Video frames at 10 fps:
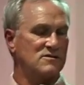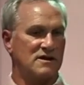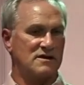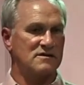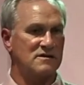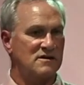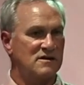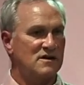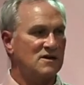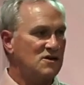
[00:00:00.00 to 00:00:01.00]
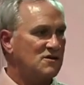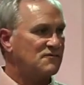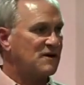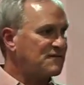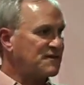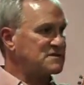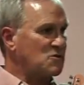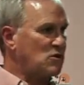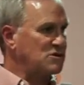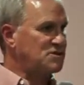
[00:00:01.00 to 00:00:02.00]
Et après on va clôturer. Five things I
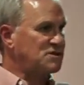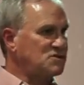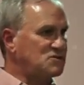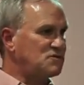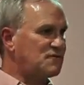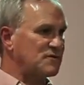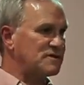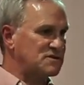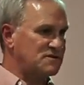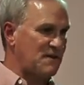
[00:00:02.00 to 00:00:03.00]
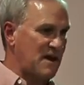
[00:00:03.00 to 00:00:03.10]
want you to do for this fast.